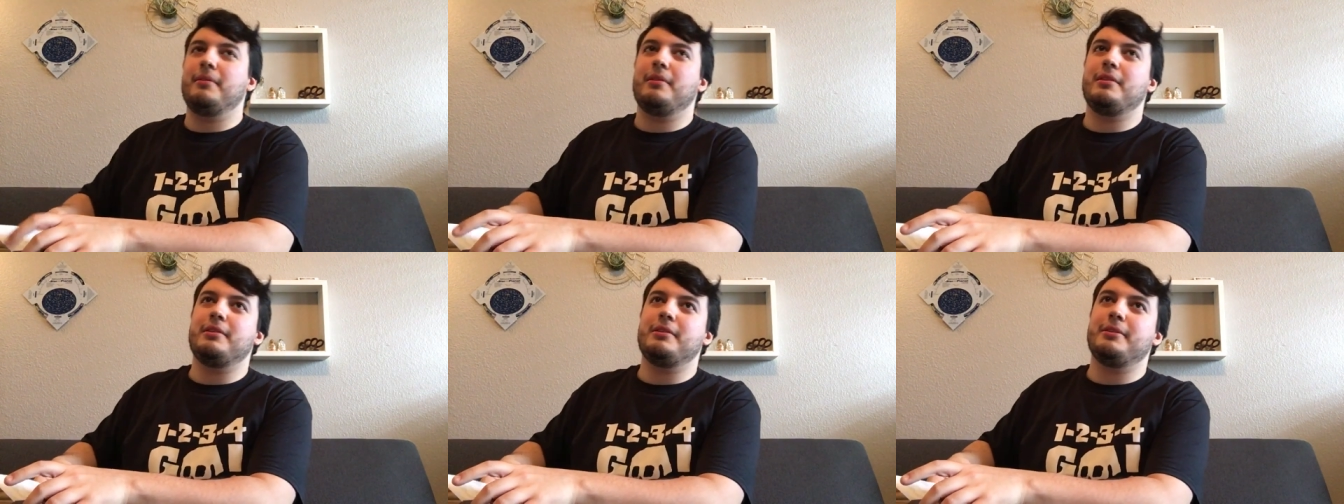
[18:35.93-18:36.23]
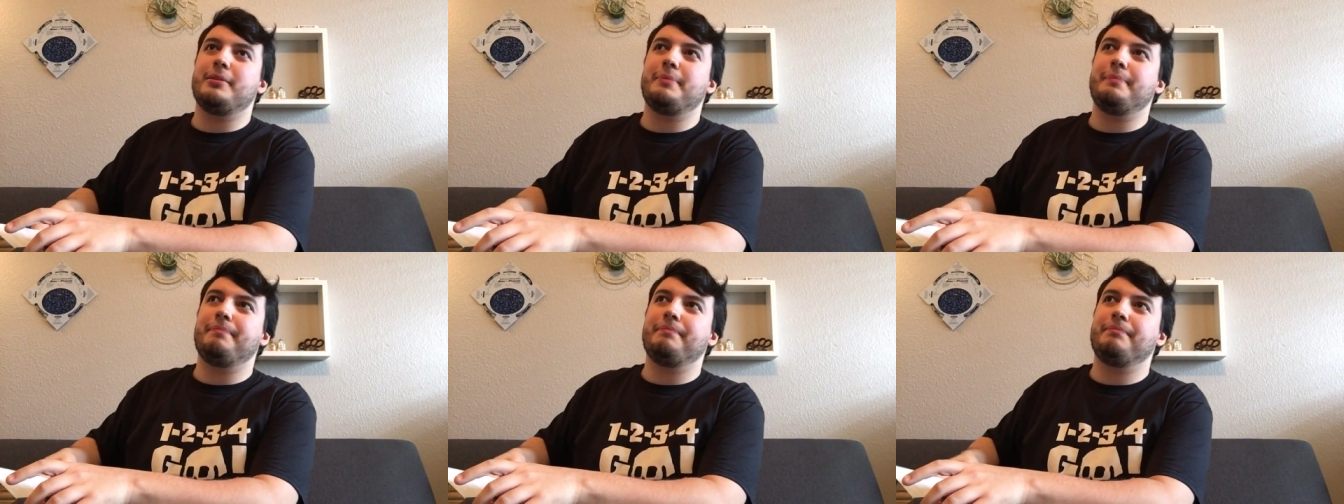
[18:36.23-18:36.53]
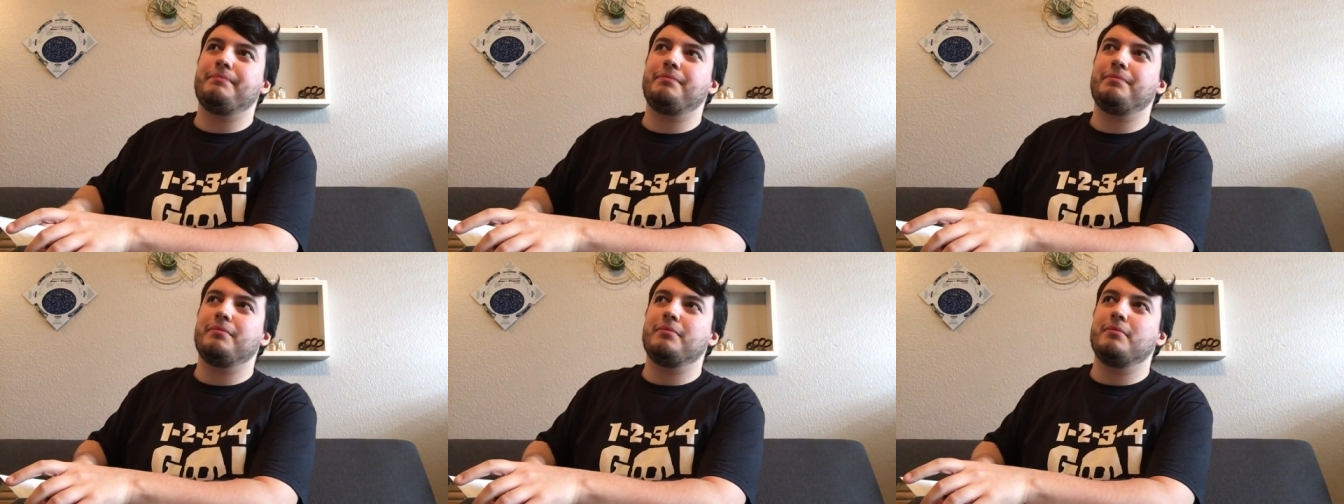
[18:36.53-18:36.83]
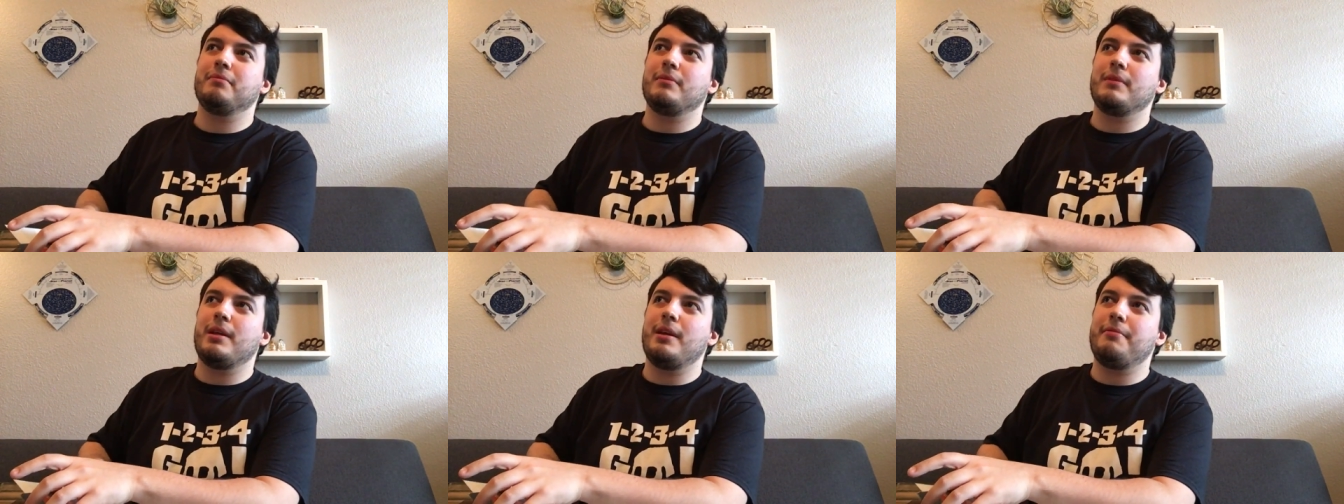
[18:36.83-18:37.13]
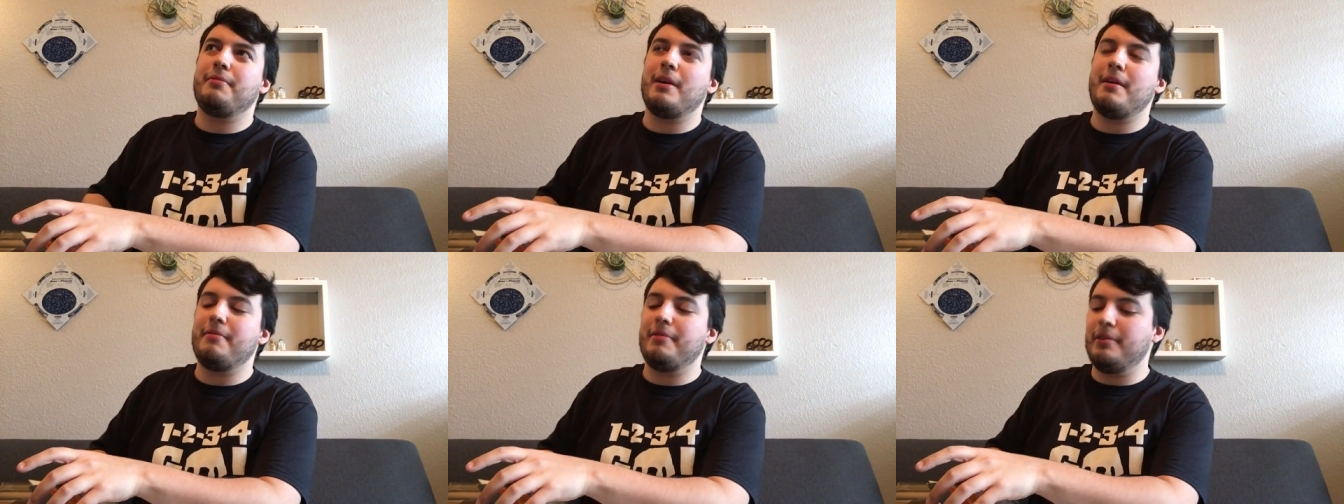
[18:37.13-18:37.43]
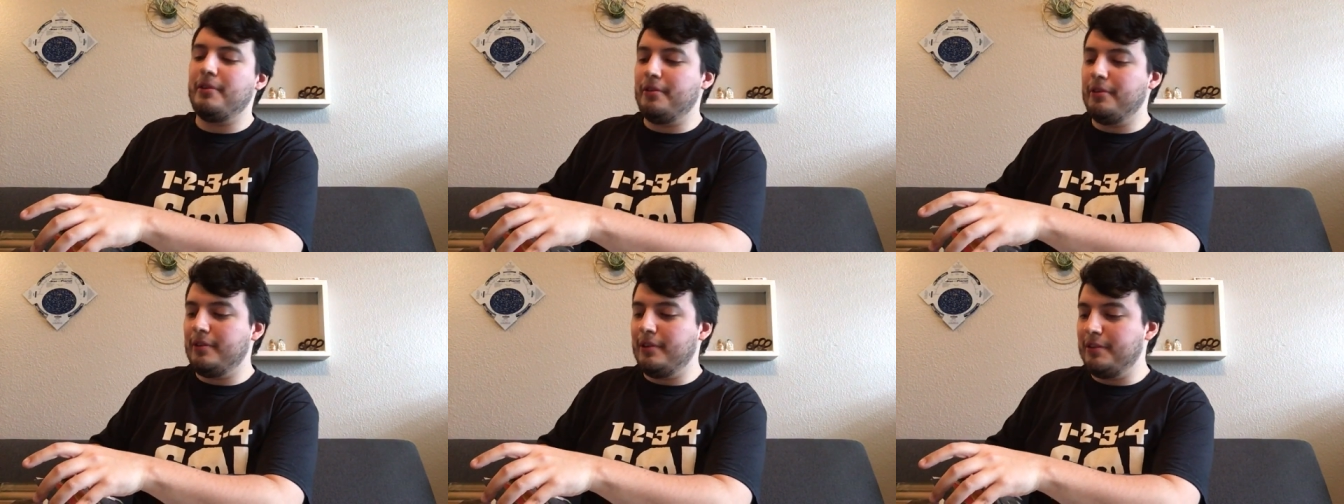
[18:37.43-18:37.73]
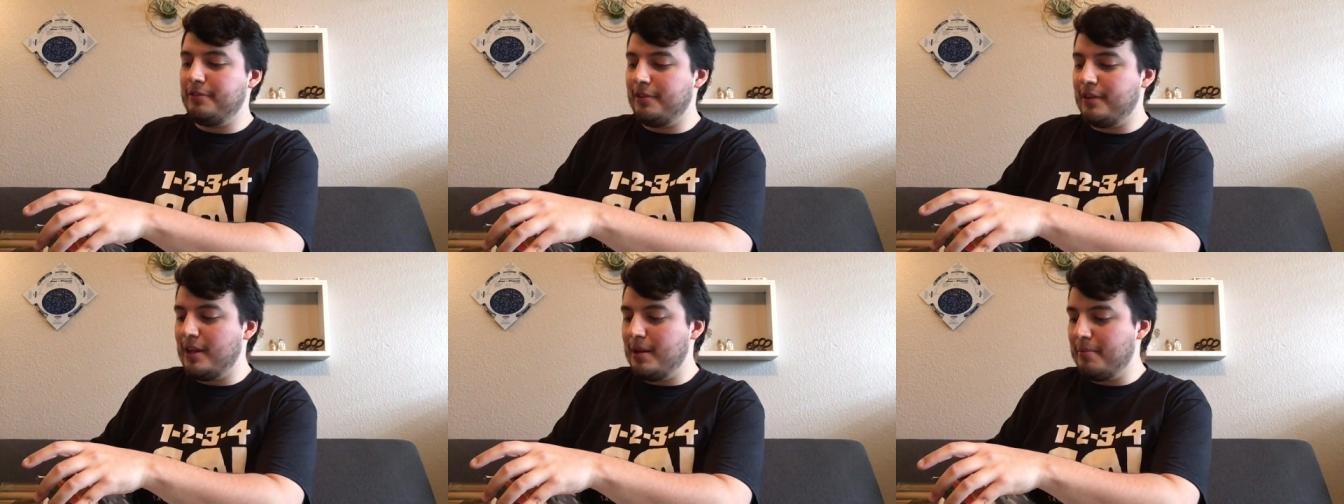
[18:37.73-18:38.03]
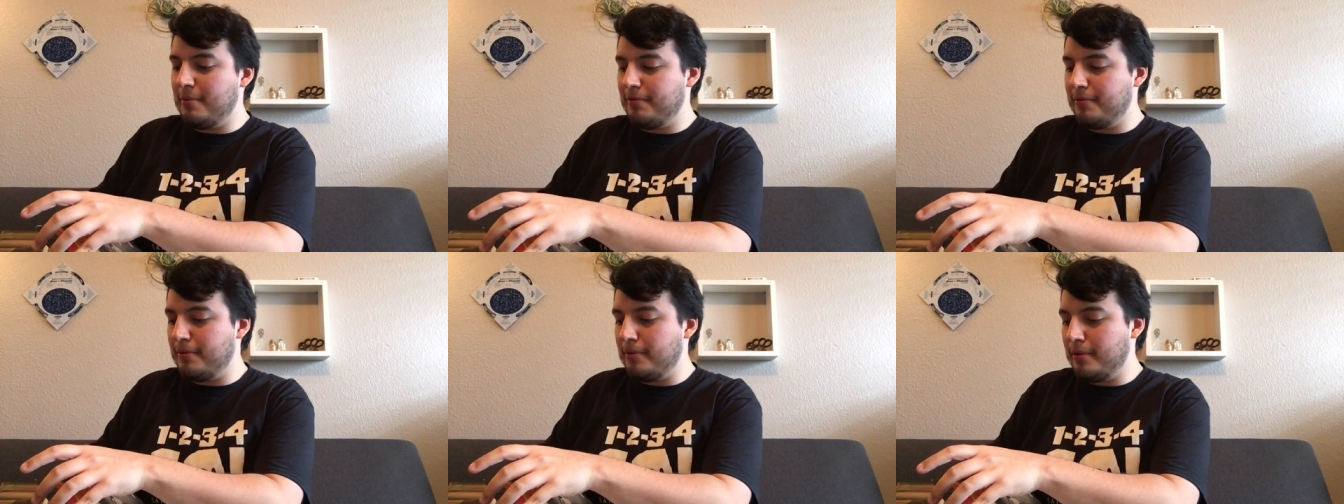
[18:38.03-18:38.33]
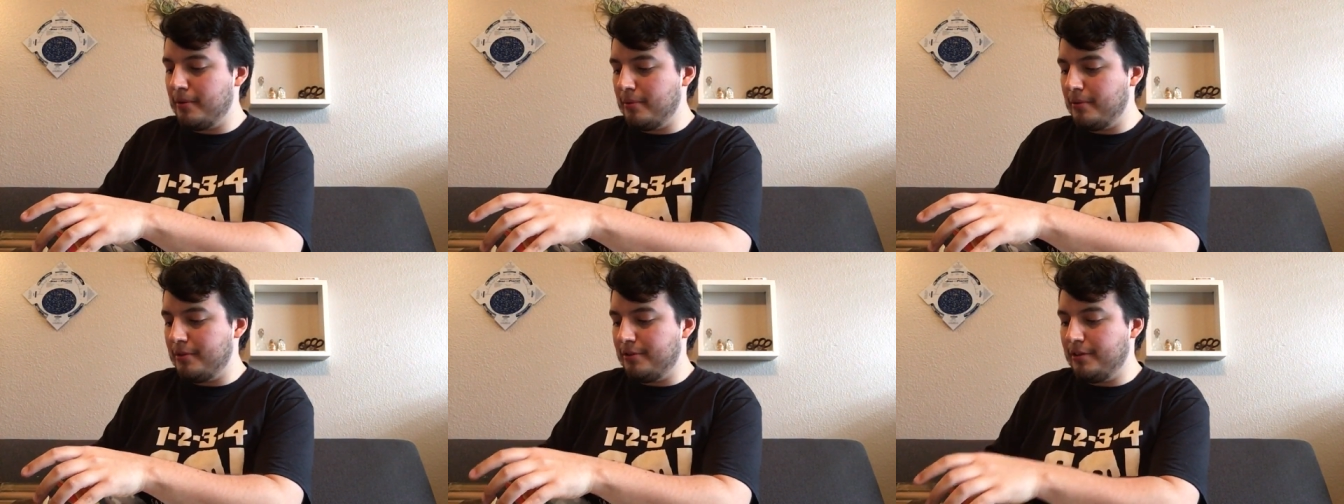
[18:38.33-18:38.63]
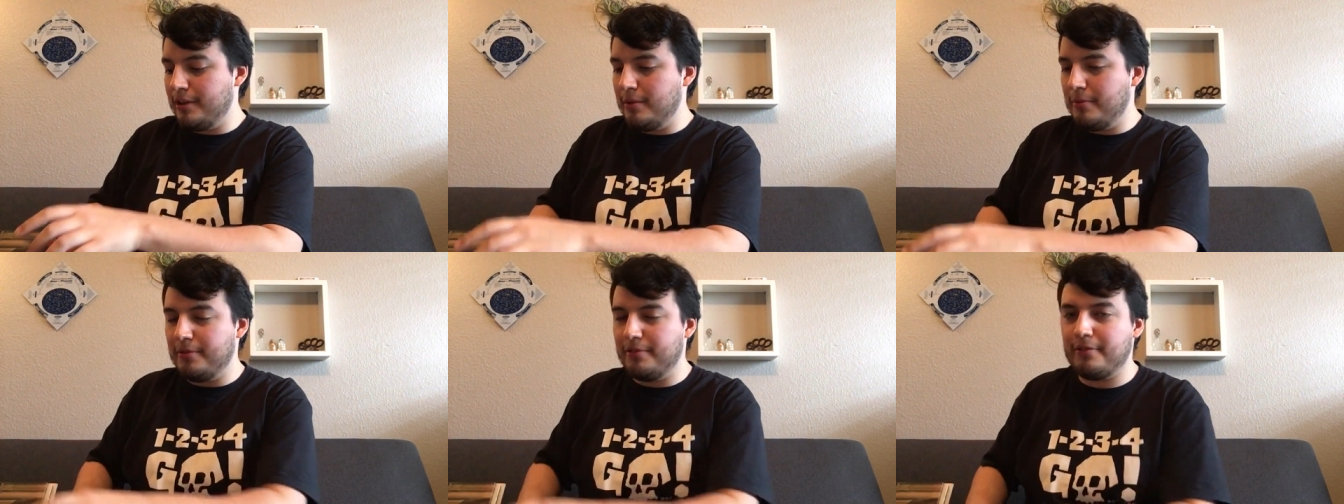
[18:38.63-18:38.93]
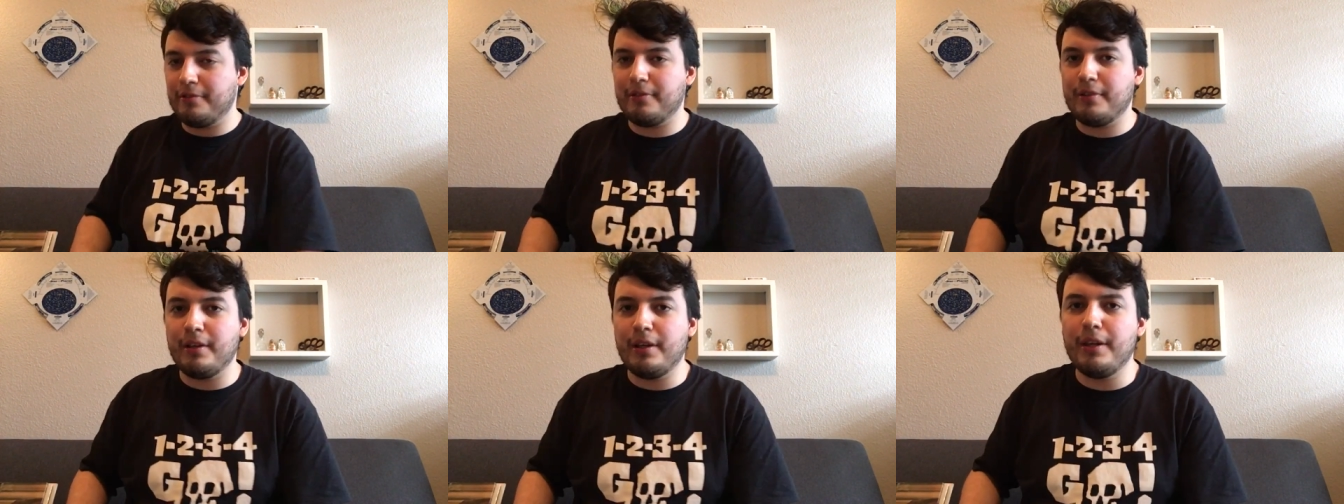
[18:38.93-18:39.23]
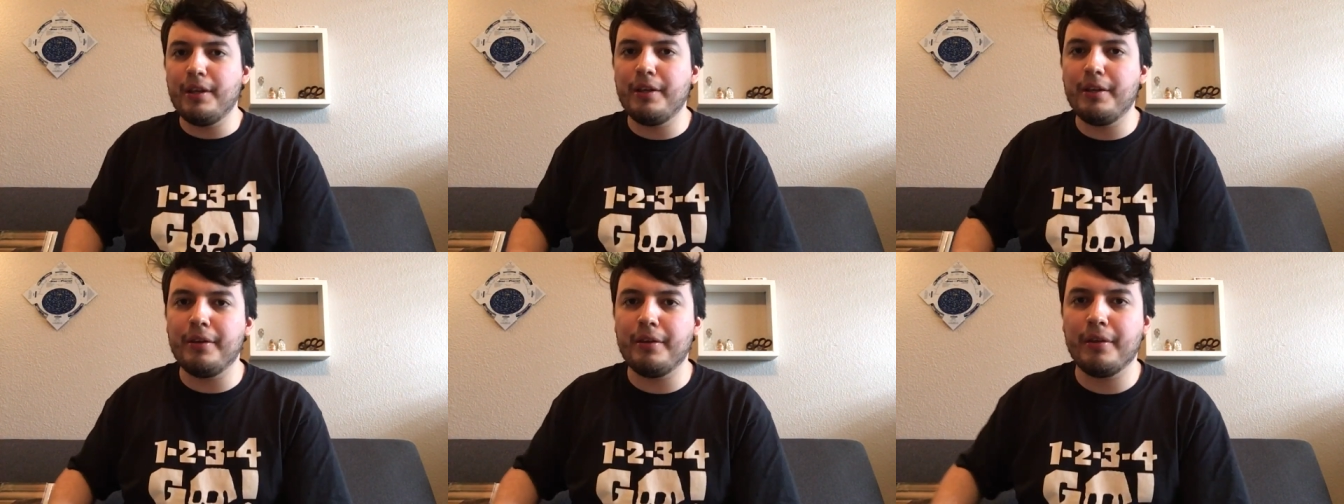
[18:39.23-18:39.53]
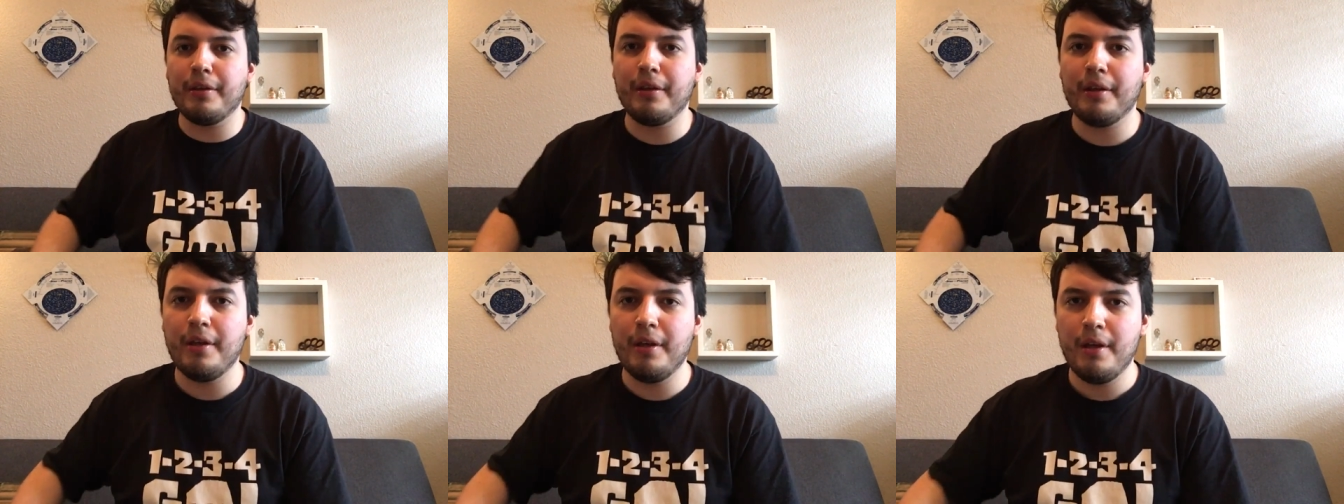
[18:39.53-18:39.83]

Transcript: Um, if you haven't heard, listened to him before, which he was in